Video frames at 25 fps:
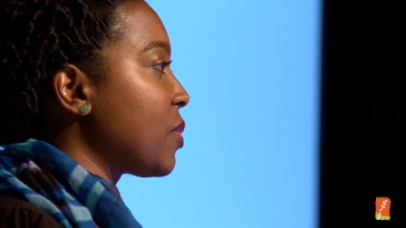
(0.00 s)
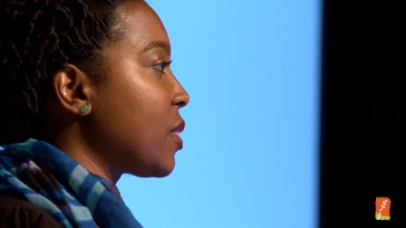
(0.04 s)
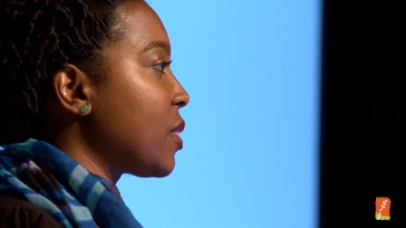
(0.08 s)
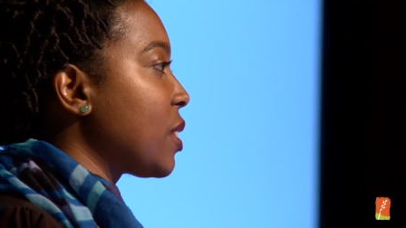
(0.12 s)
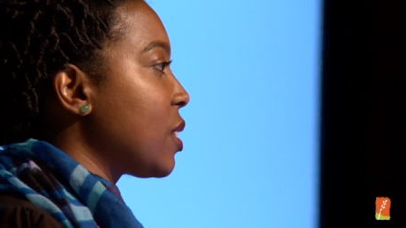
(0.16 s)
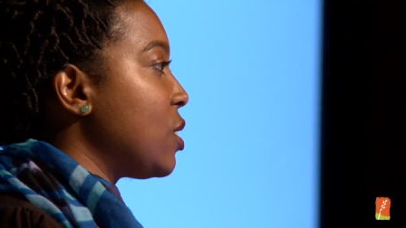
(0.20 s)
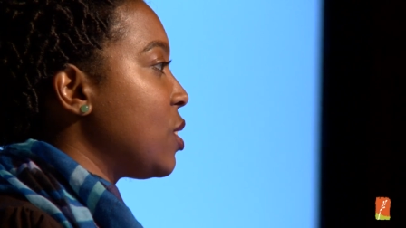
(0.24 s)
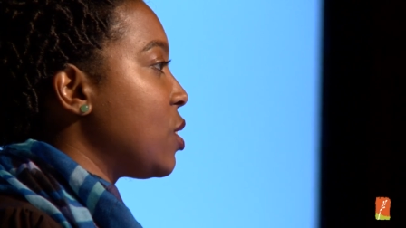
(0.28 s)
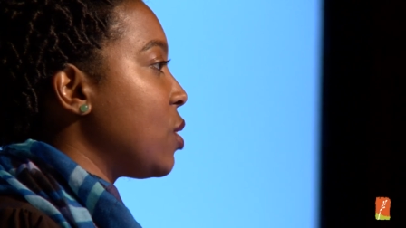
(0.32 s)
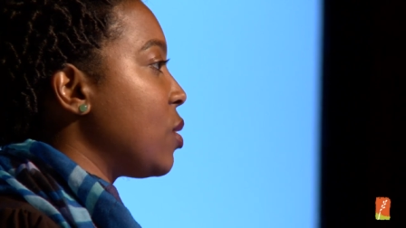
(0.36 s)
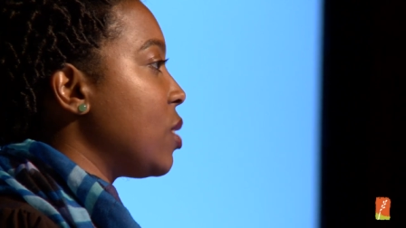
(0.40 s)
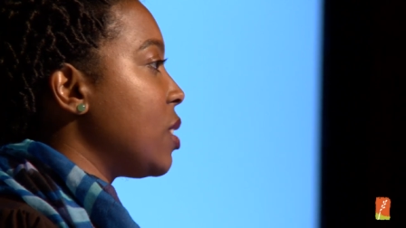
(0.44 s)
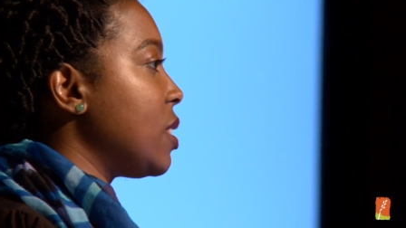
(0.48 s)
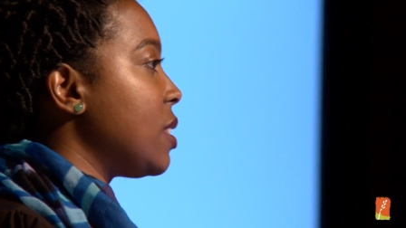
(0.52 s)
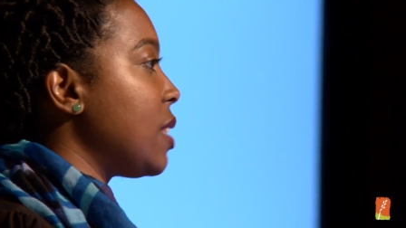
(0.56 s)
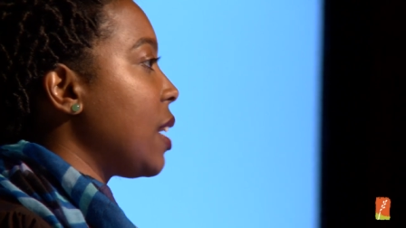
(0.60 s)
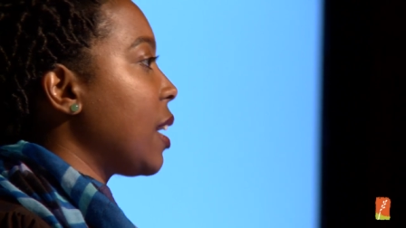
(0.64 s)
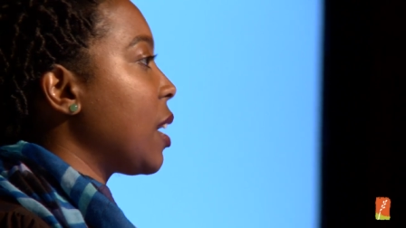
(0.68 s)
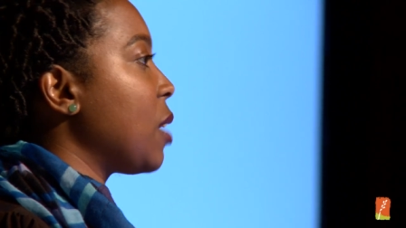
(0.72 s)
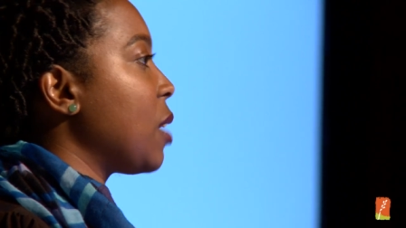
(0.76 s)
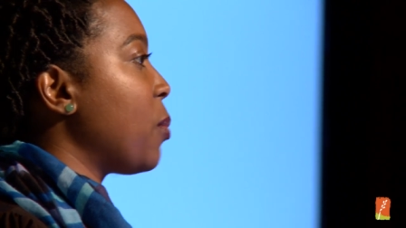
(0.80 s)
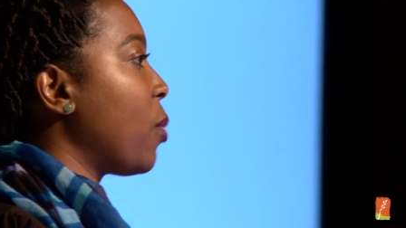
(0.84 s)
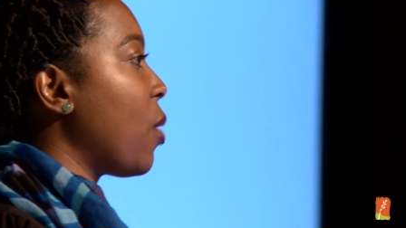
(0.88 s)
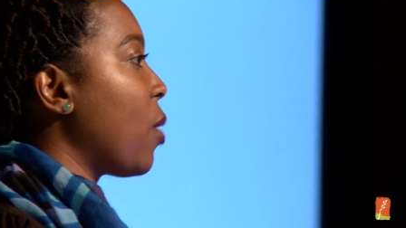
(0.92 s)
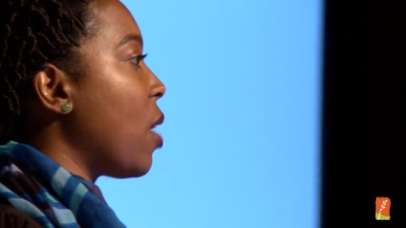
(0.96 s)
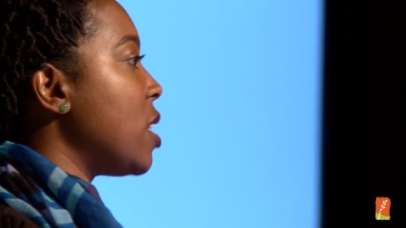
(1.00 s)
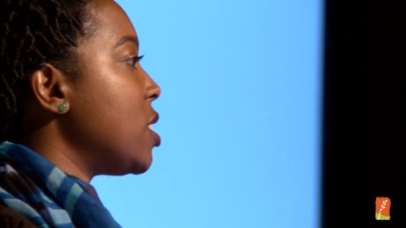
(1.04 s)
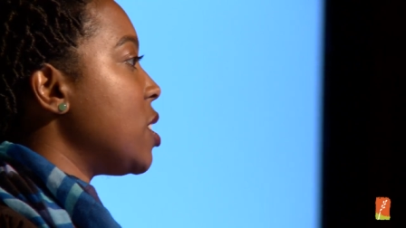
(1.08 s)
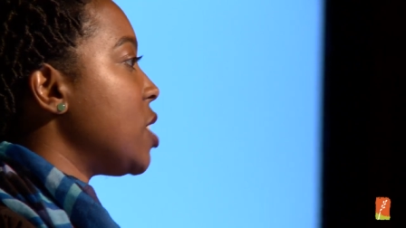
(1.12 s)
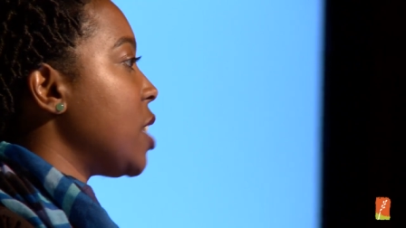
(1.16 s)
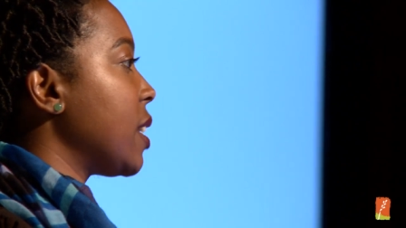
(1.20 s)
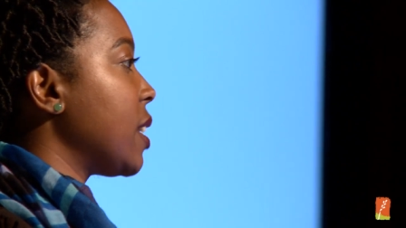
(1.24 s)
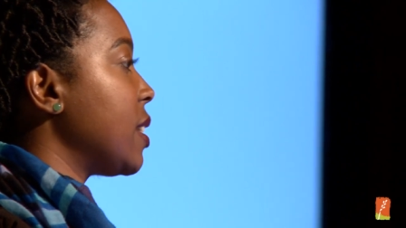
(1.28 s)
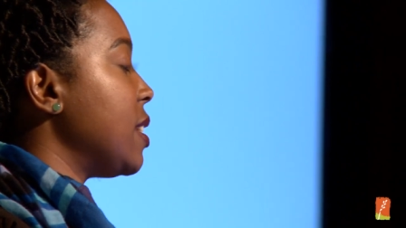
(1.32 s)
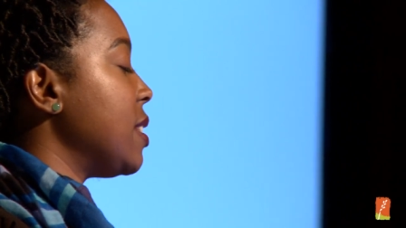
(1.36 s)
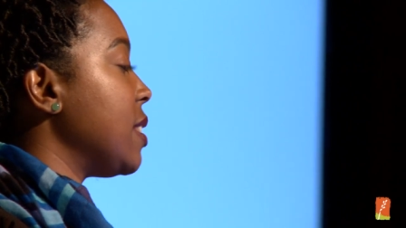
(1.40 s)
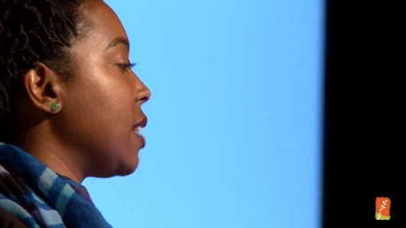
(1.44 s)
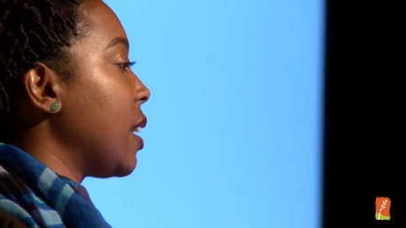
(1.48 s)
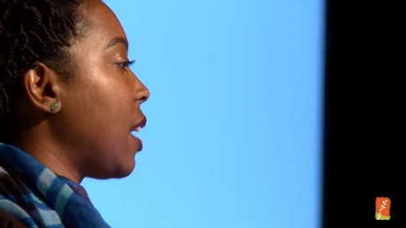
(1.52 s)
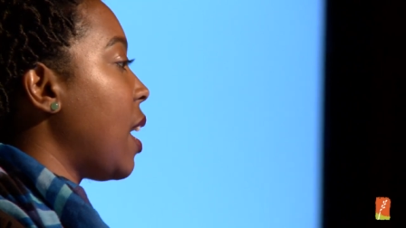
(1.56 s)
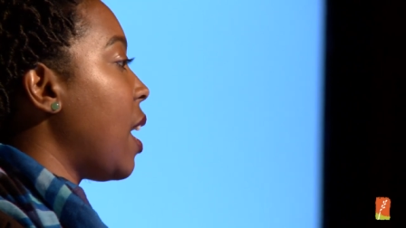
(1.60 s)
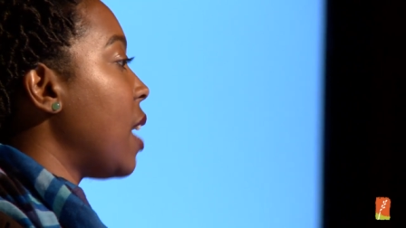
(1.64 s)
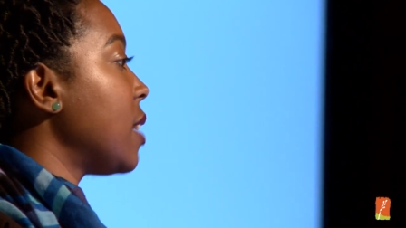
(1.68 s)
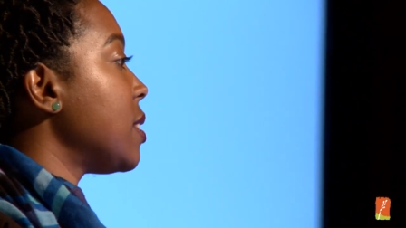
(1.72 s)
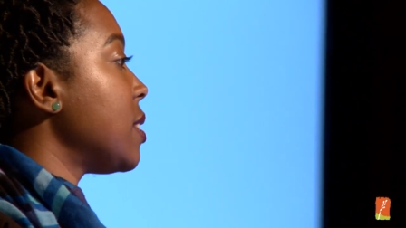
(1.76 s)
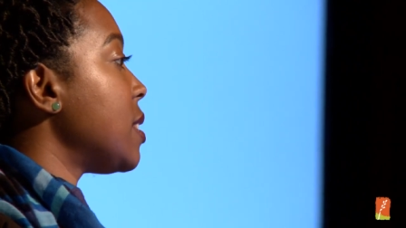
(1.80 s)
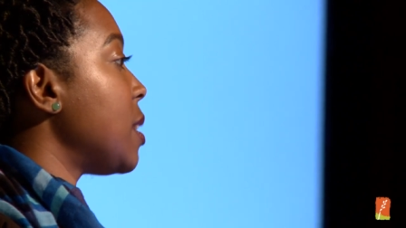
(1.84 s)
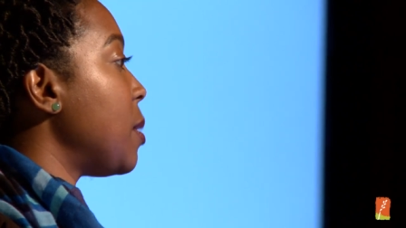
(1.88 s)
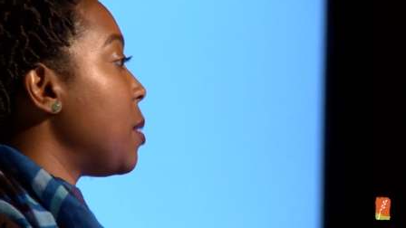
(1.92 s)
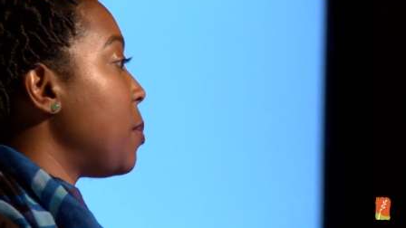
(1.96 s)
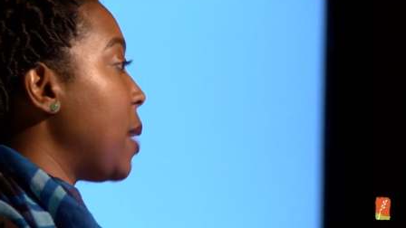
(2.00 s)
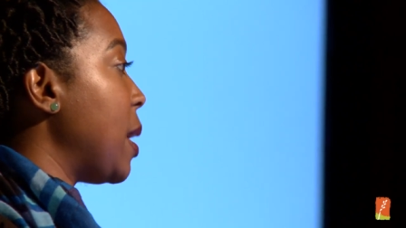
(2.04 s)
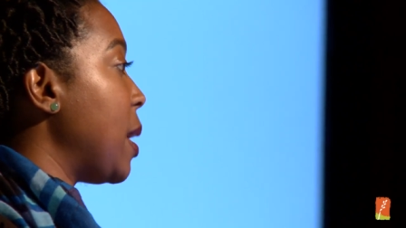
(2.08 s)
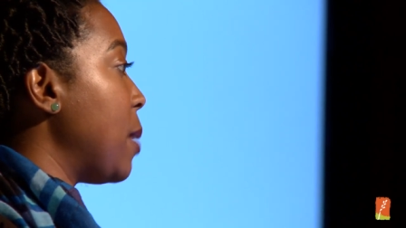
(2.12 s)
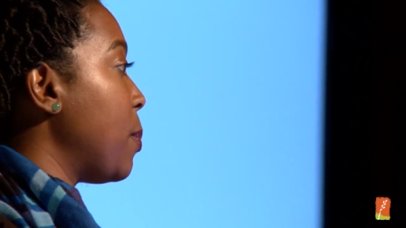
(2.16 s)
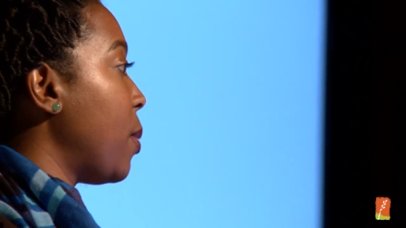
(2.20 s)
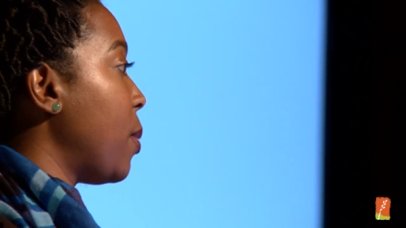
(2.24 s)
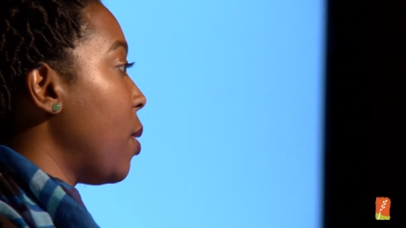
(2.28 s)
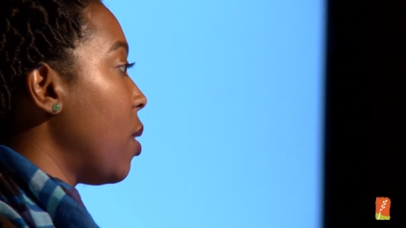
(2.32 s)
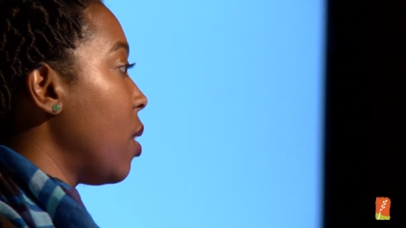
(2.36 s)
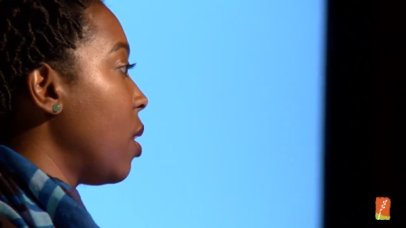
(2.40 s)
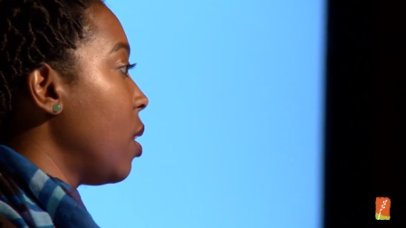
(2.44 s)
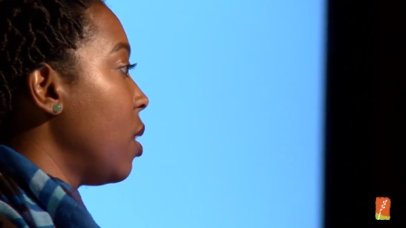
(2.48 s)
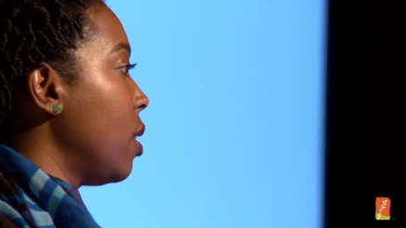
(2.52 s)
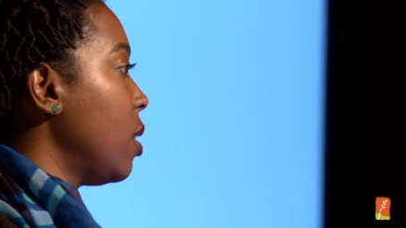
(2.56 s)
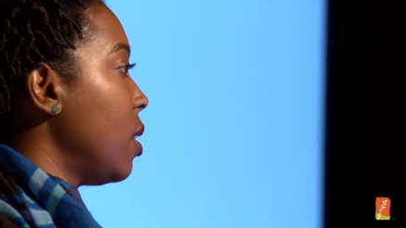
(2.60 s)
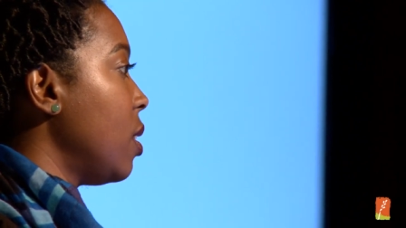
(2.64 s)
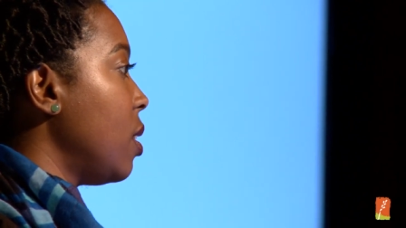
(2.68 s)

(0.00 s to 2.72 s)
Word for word: So the second project is a concept paper